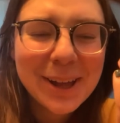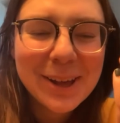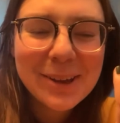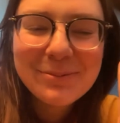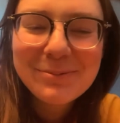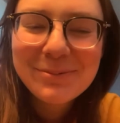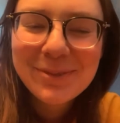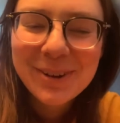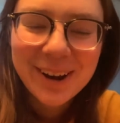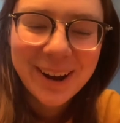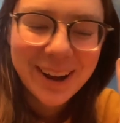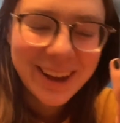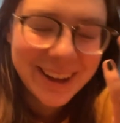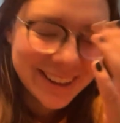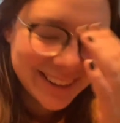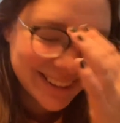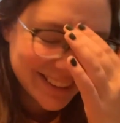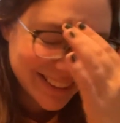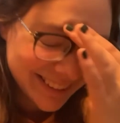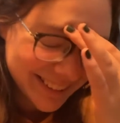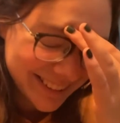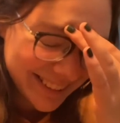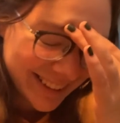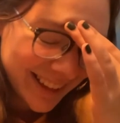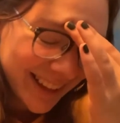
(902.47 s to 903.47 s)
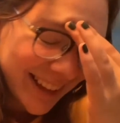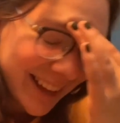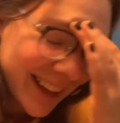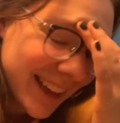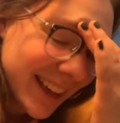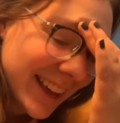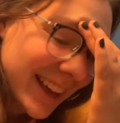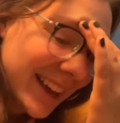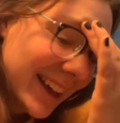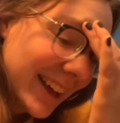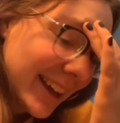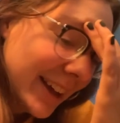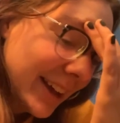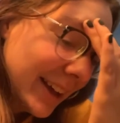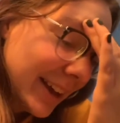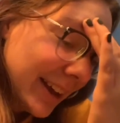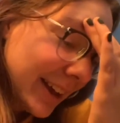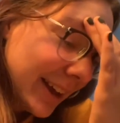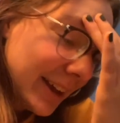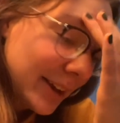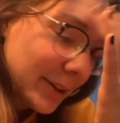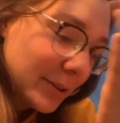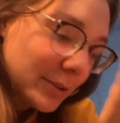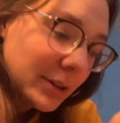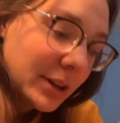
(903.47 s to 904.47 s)
I
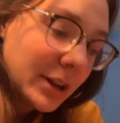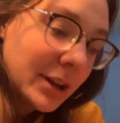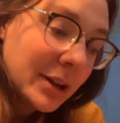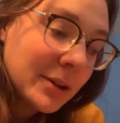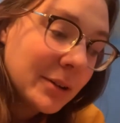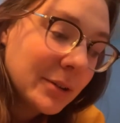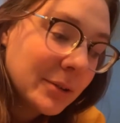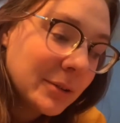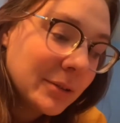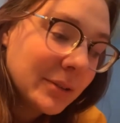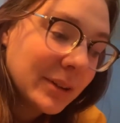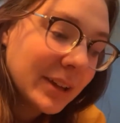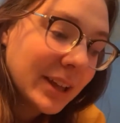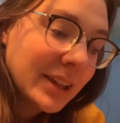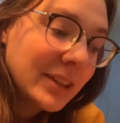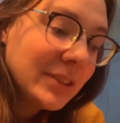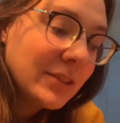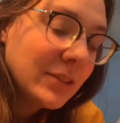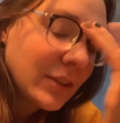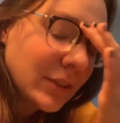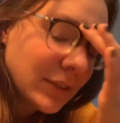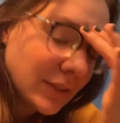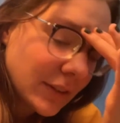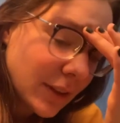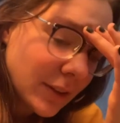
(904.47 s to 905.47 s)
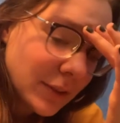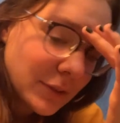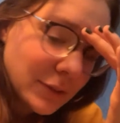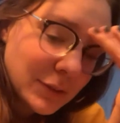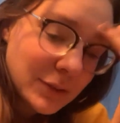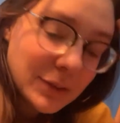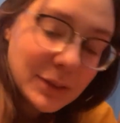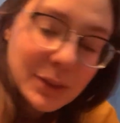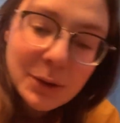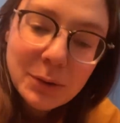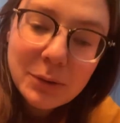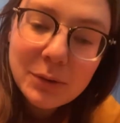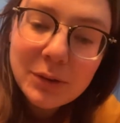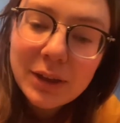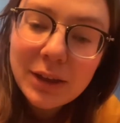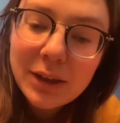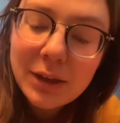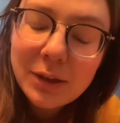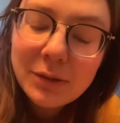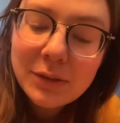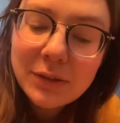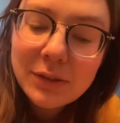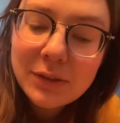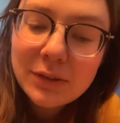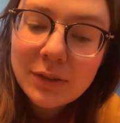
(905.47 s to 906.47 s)
don't know. It's just, there.
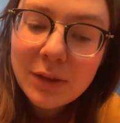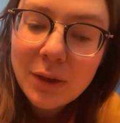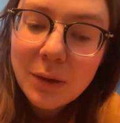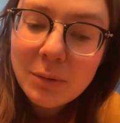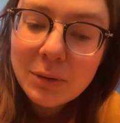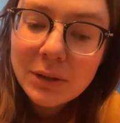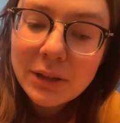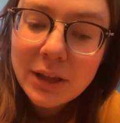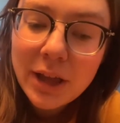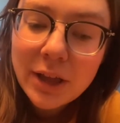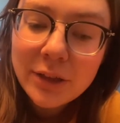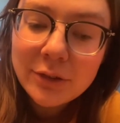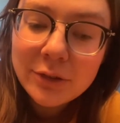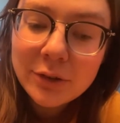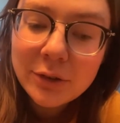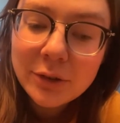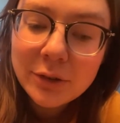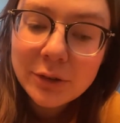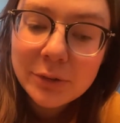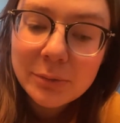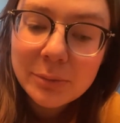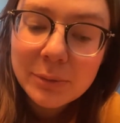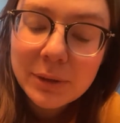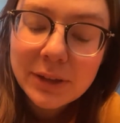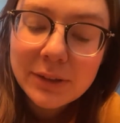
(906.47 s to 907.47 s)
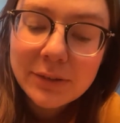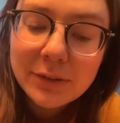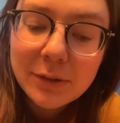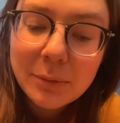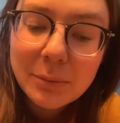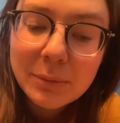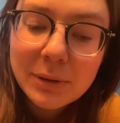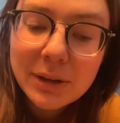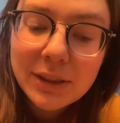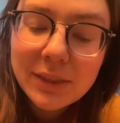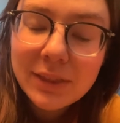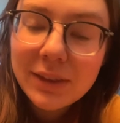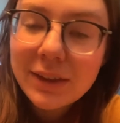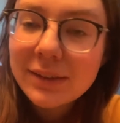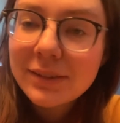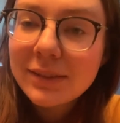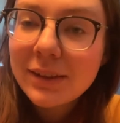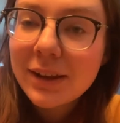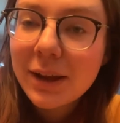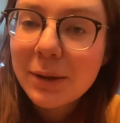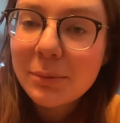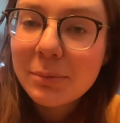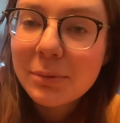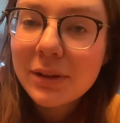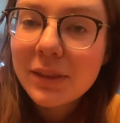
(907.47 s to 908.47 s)
it's so illogical to me. So many things that
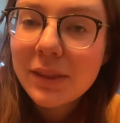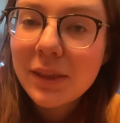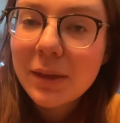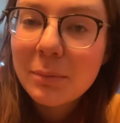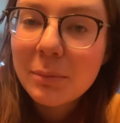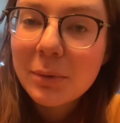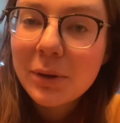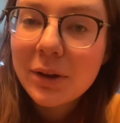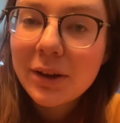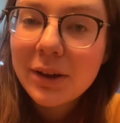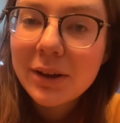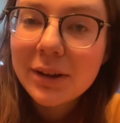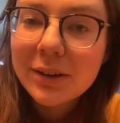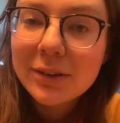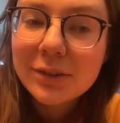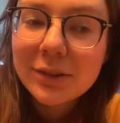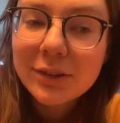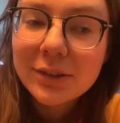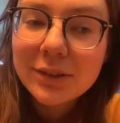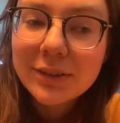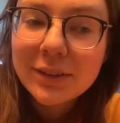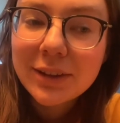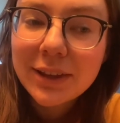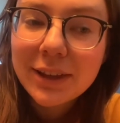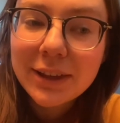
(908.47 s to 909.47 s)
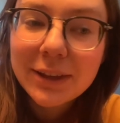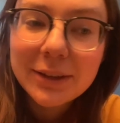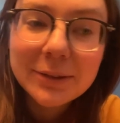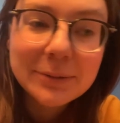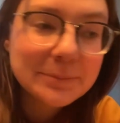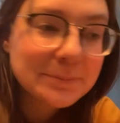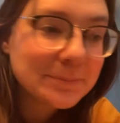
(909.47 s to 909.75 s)
happen in that book, just like.